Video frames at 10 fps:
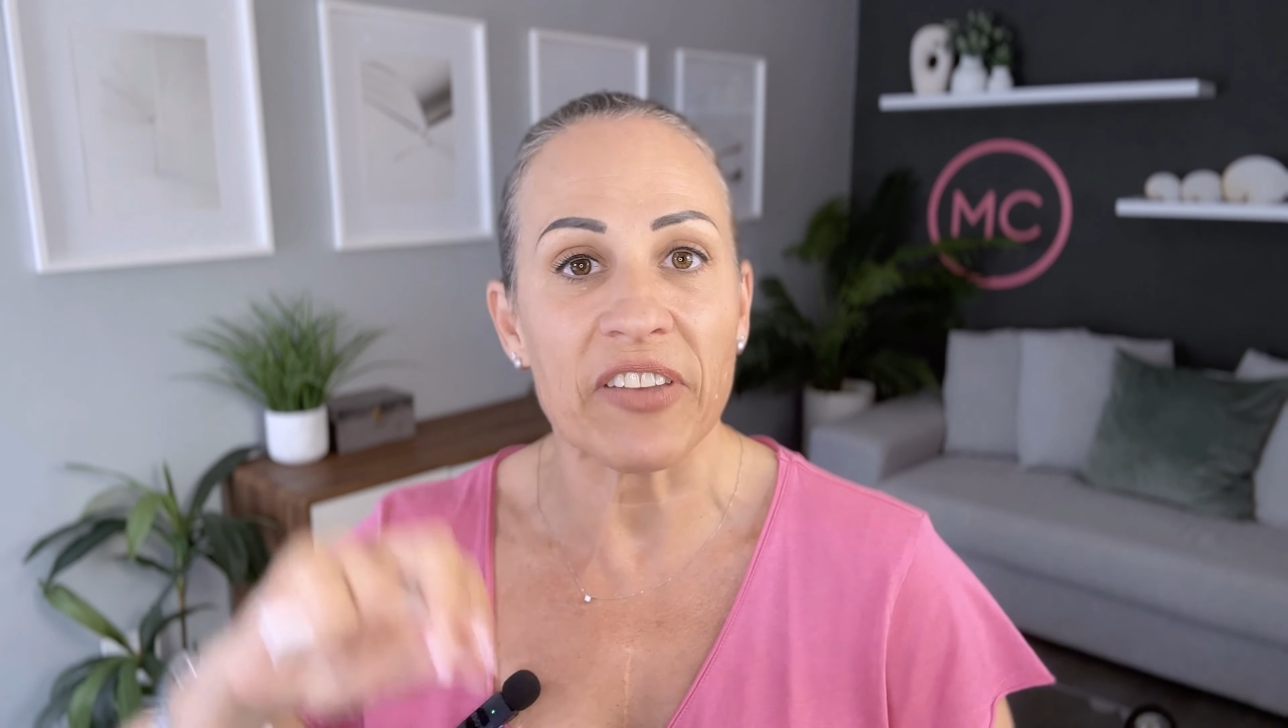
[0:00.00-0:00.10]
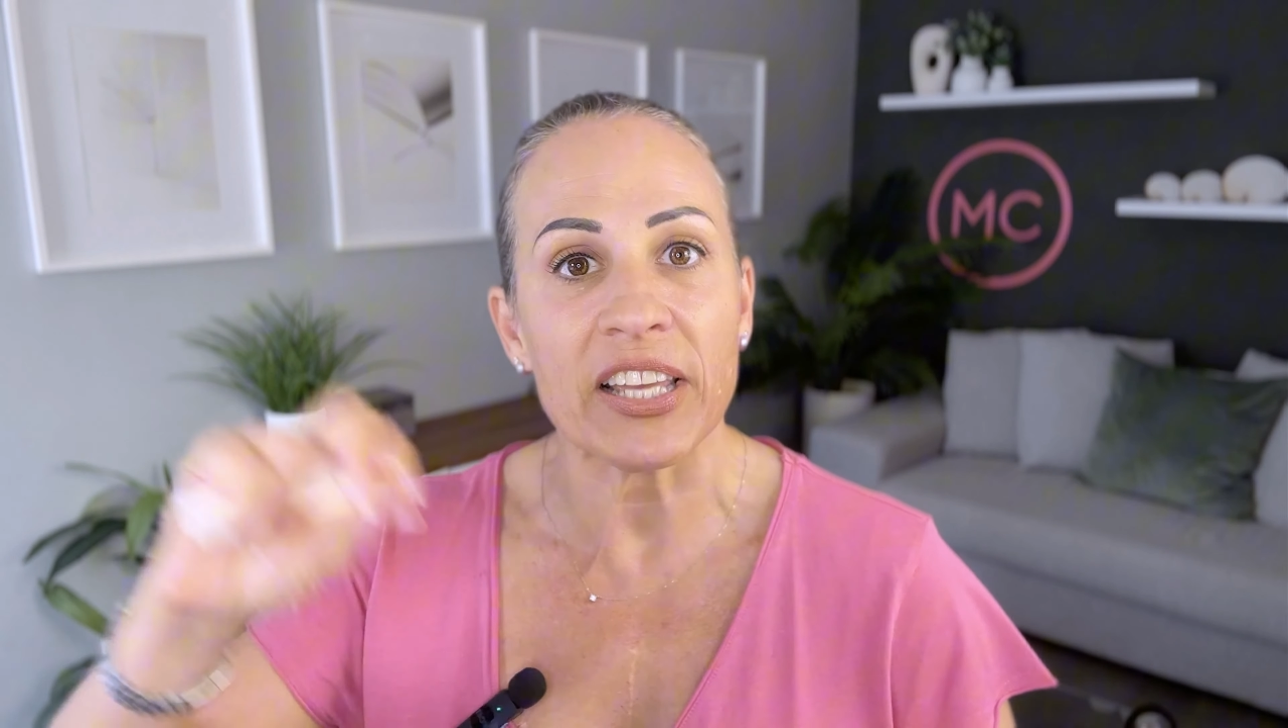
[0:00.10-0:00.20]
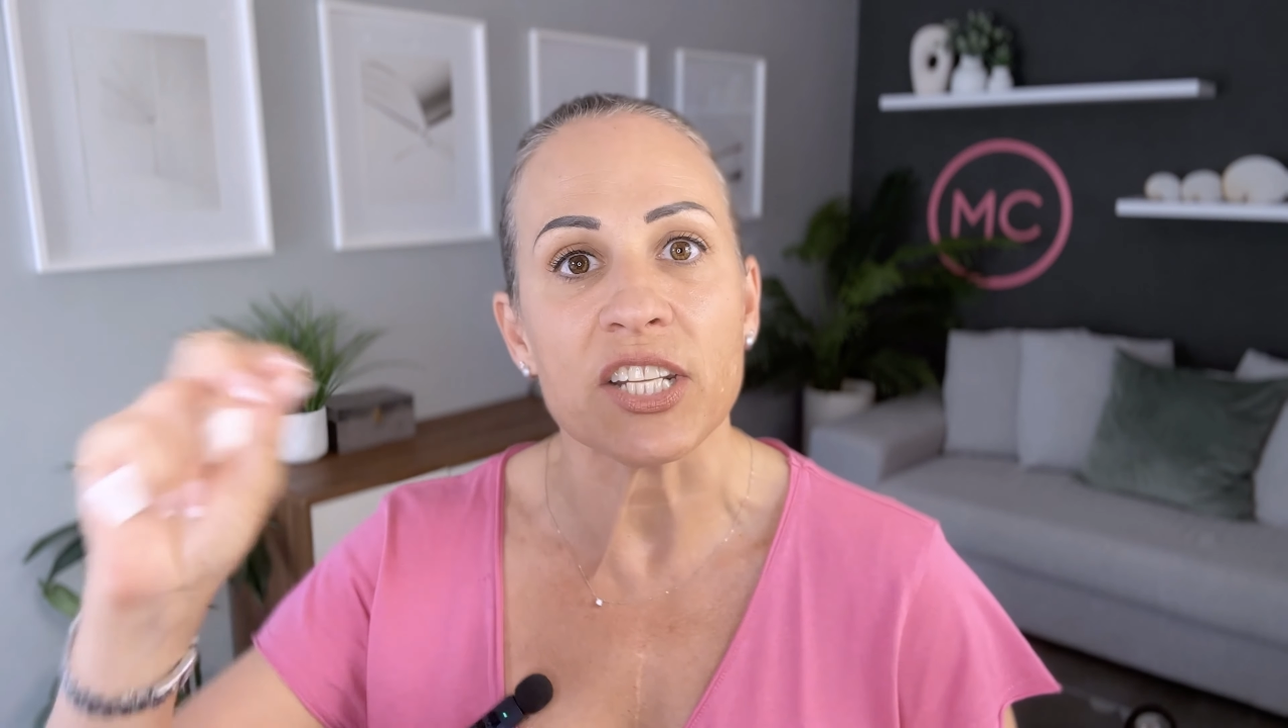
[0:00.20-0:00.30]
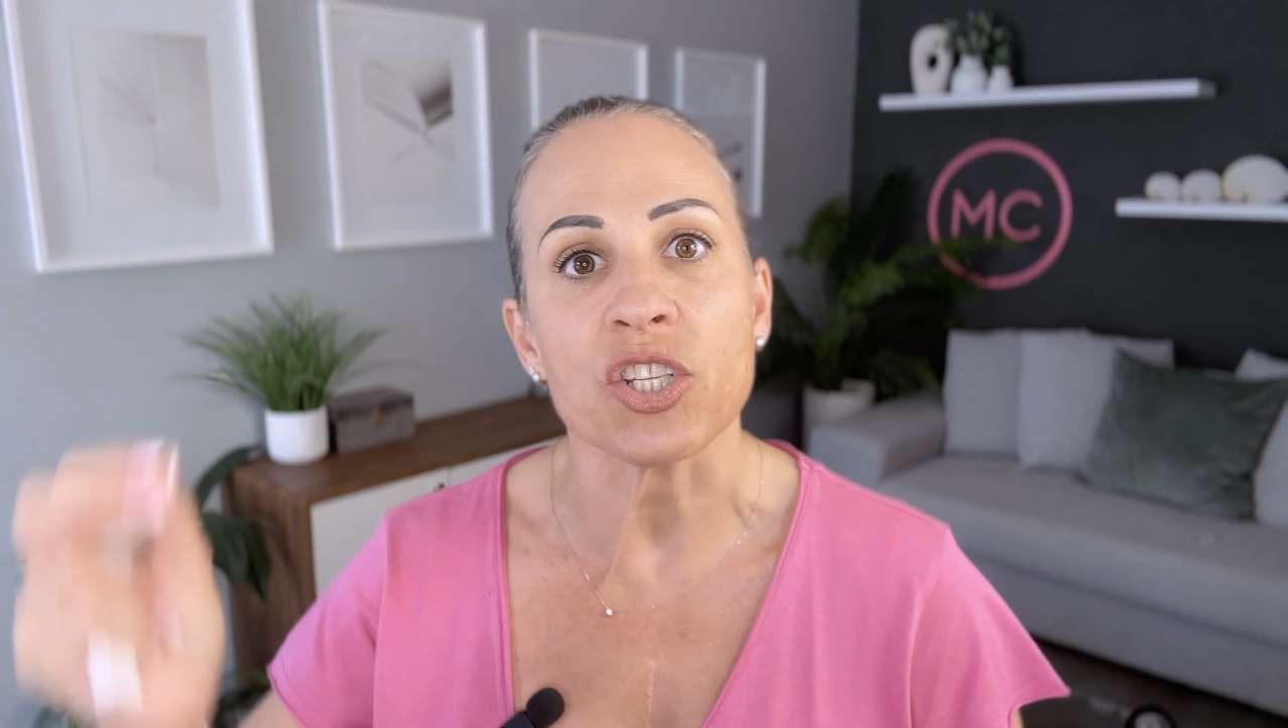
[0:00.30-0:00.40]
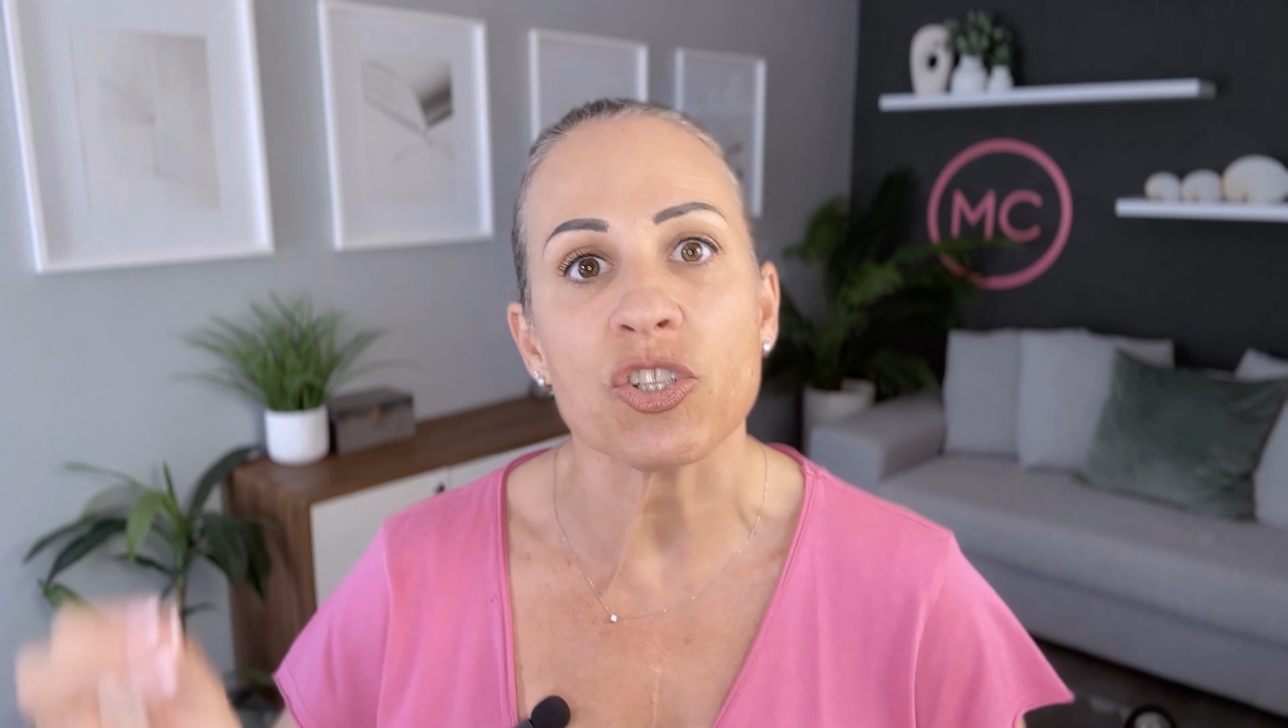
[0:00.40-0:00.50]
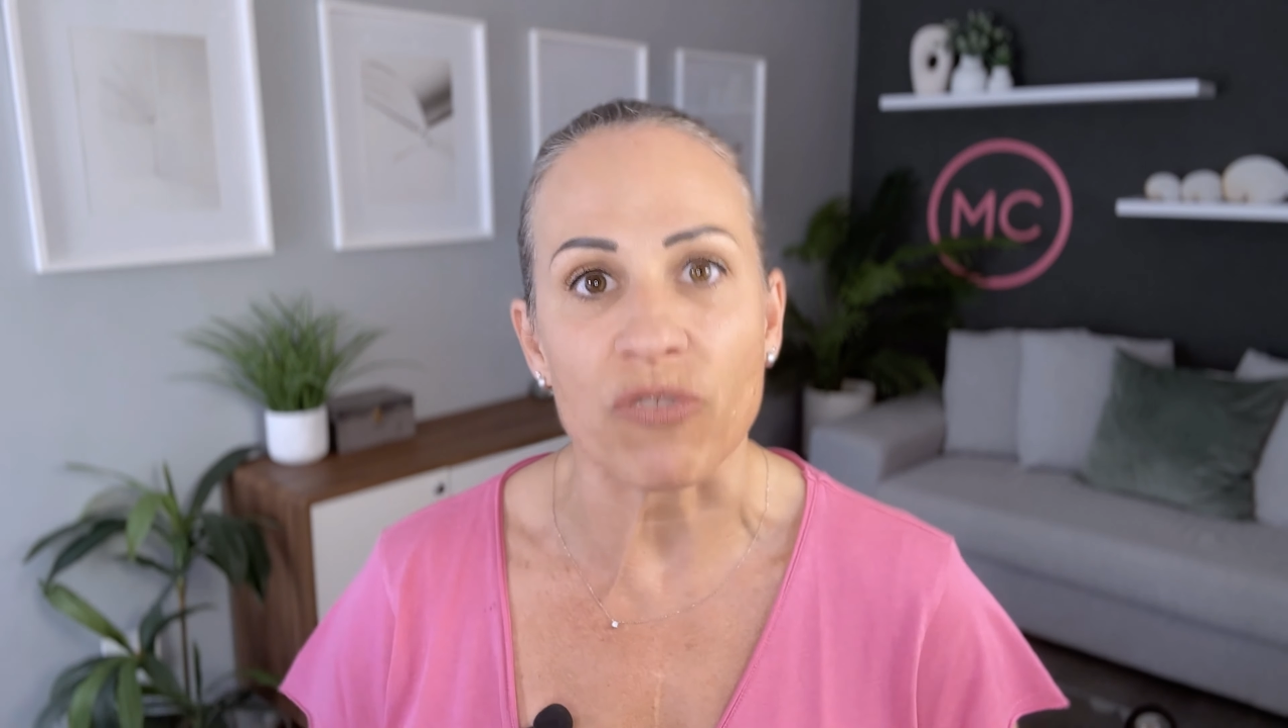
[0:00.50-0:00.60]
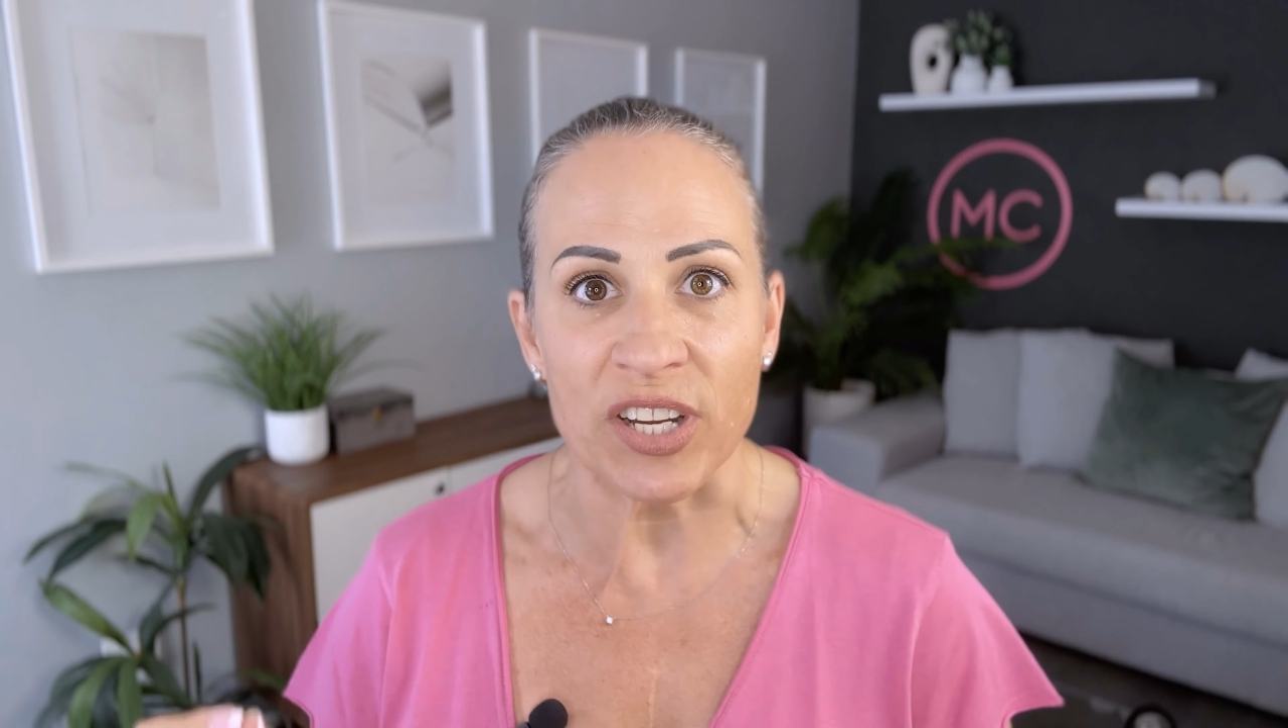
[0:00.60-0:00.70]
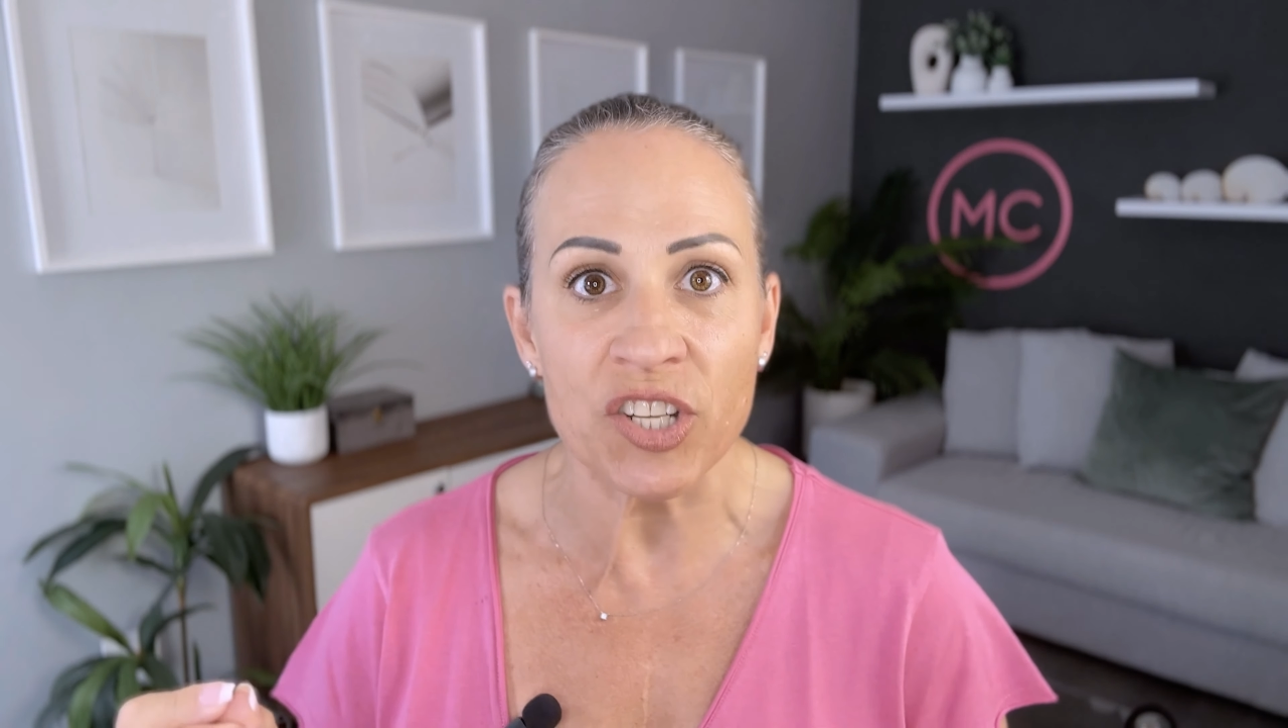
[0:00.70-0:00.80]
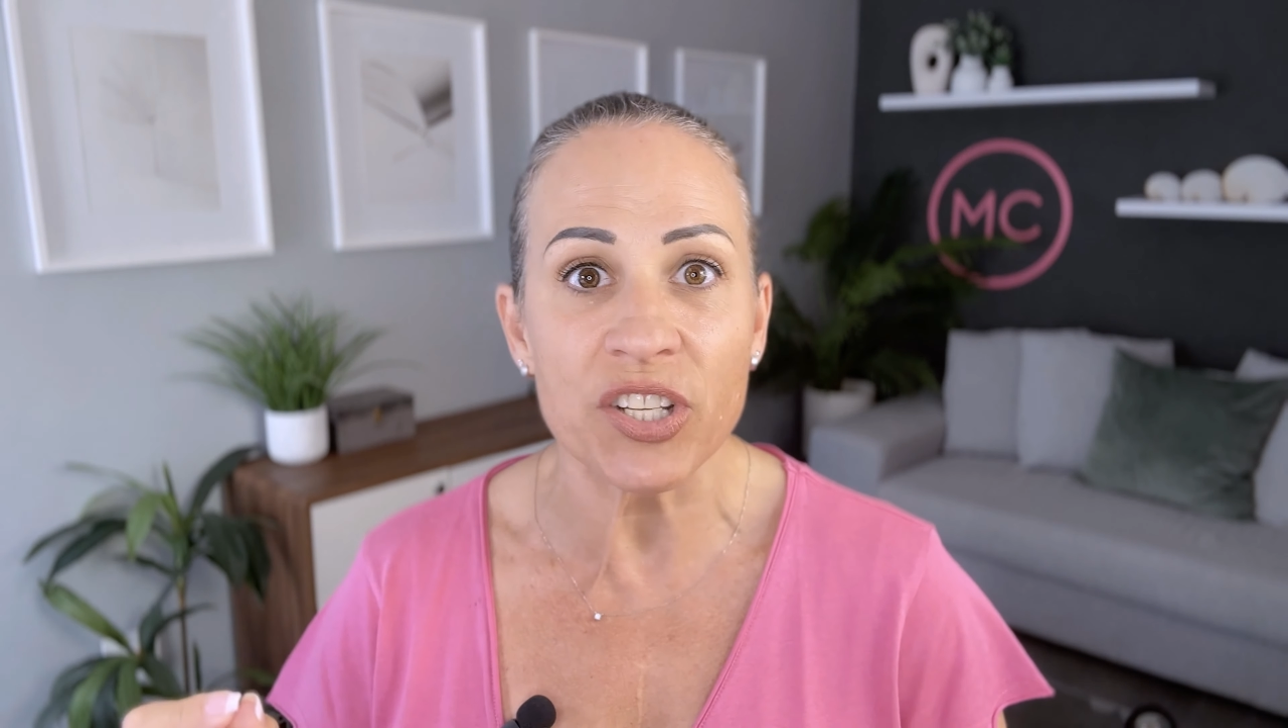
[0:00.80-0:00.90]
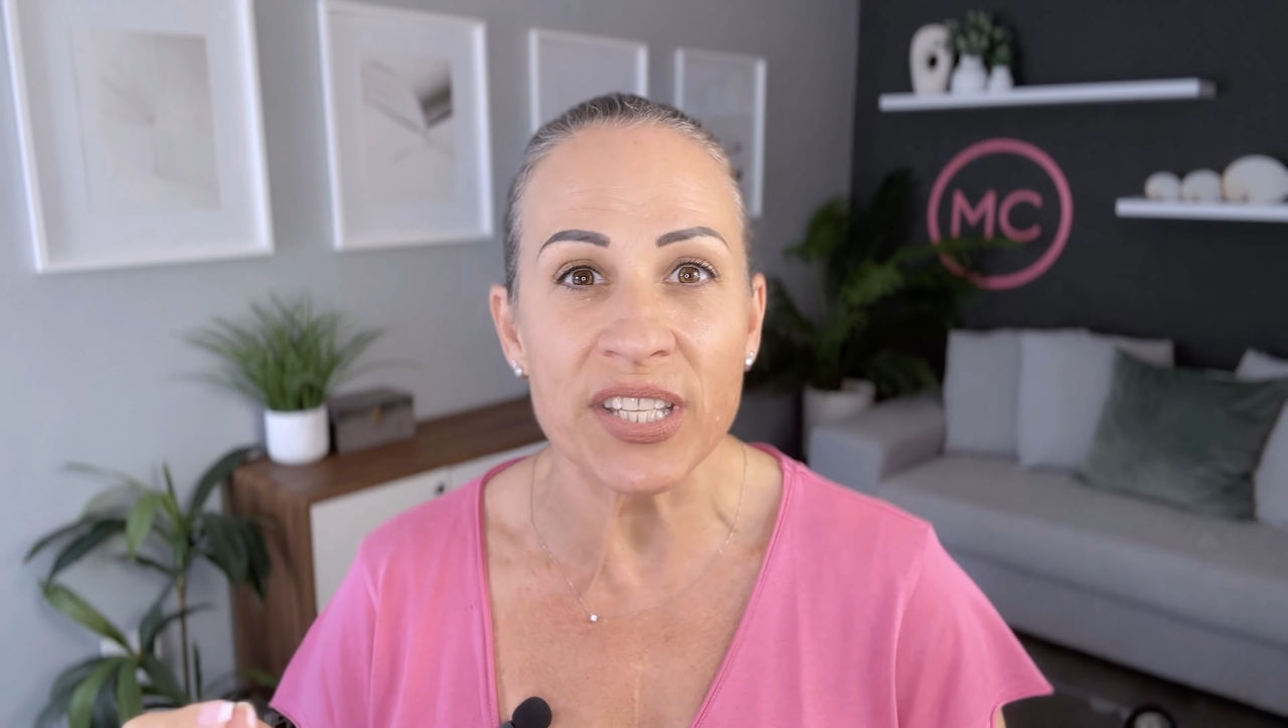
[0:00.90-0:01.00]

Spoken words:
illustration